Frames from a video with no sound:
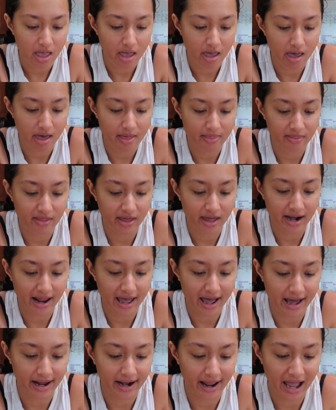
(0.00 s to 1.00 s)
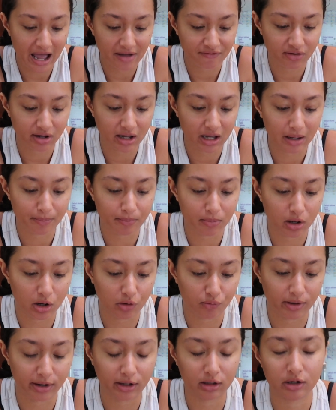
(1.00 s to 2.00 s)
and then add 1/2 cup
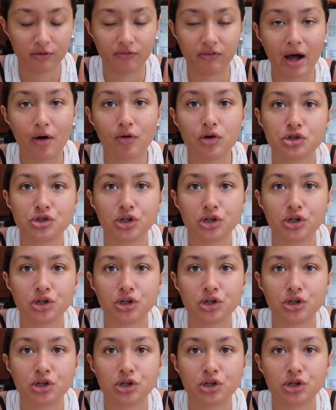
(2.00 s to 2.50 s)
of regular flour.